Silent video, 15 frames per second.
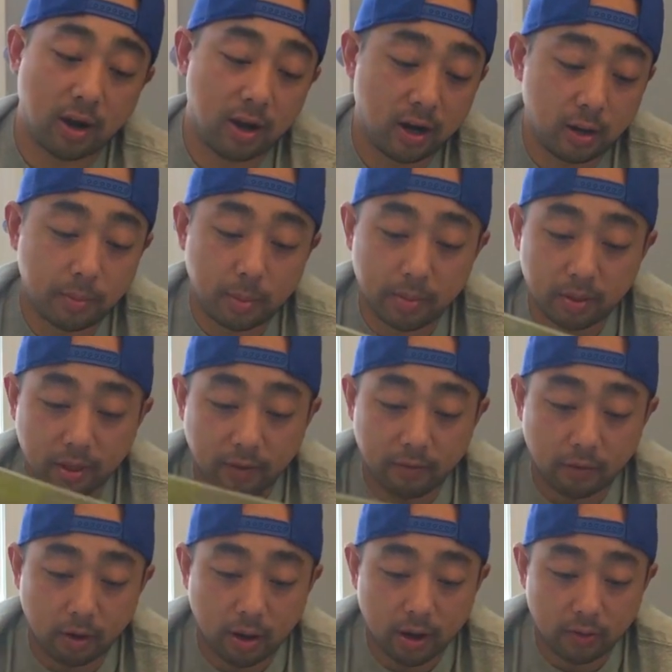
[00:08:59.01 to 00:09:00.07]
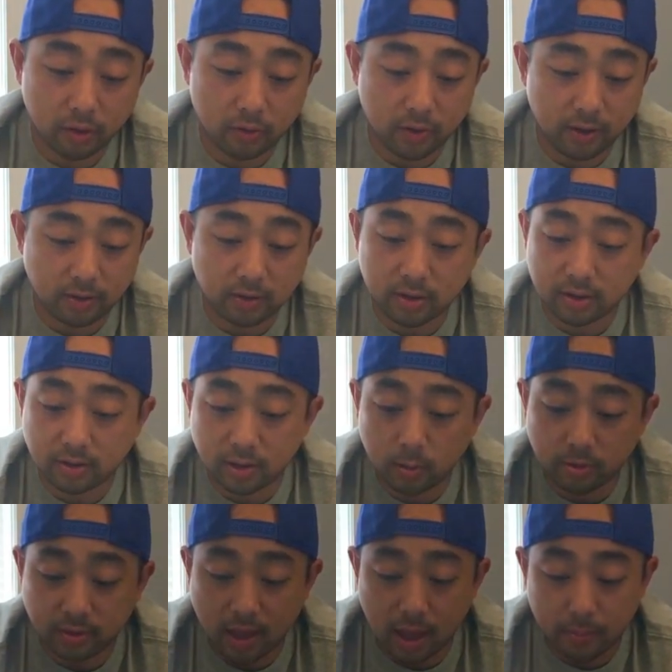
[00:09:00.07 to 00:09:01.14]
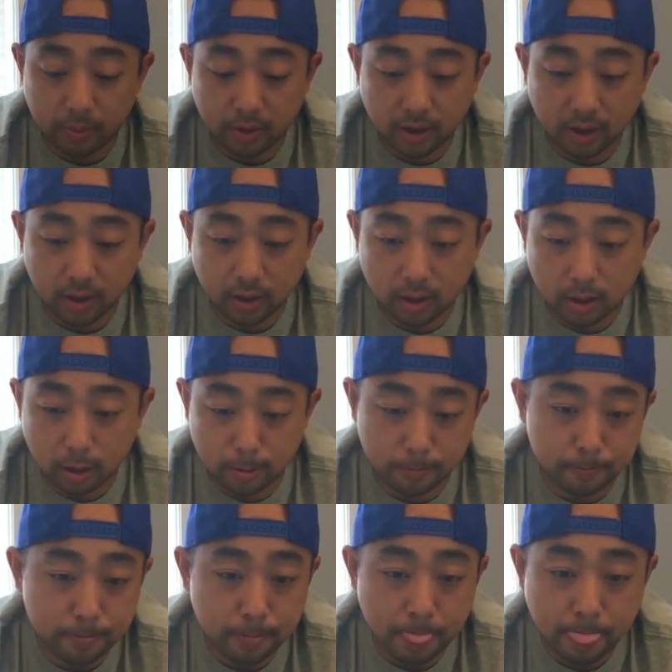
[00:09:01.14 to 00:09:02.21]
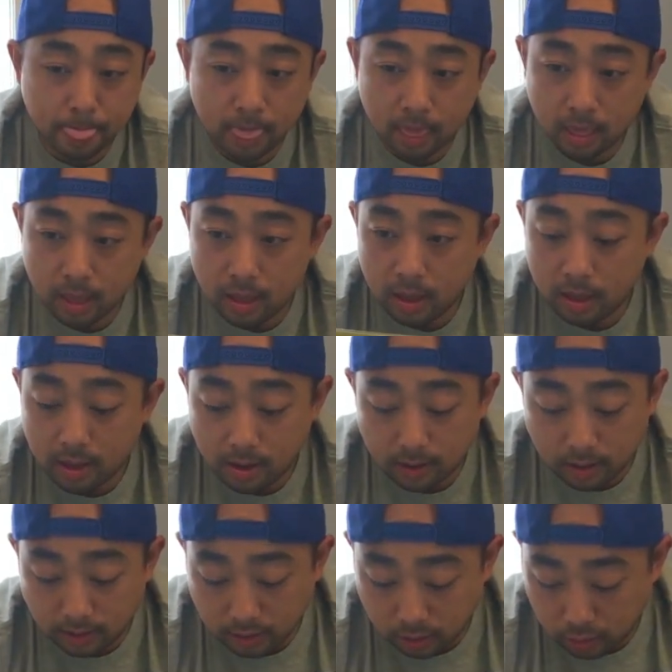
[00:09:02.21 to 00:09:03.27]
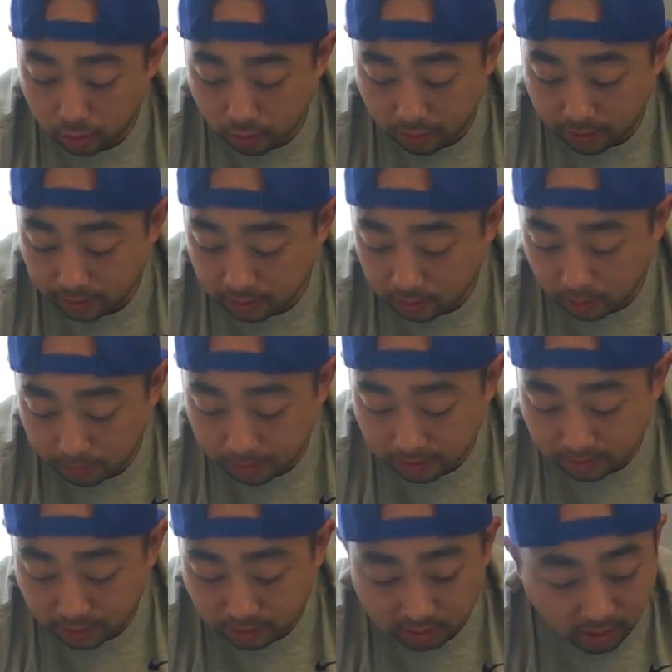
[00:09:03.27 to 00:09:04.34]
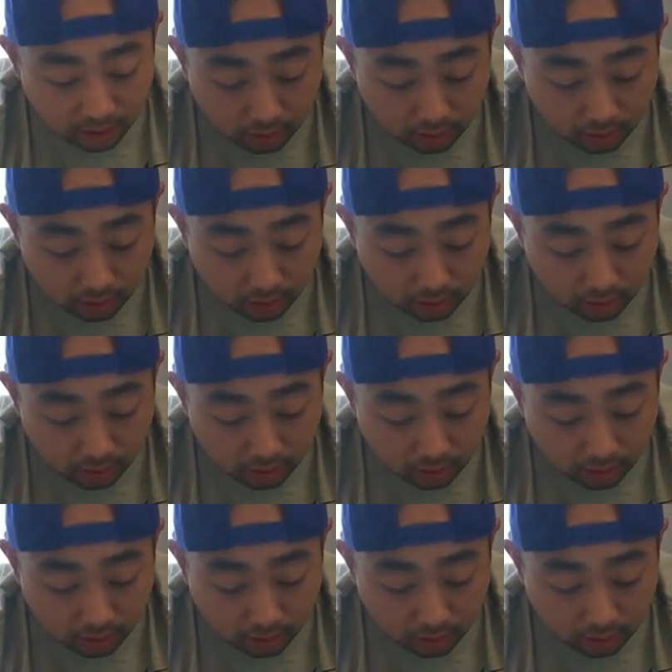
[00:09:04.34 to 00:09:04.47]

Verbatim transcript: item, I believe, for all the craziness that was happening. Um, and nothing too crazy. I mean, it's not signed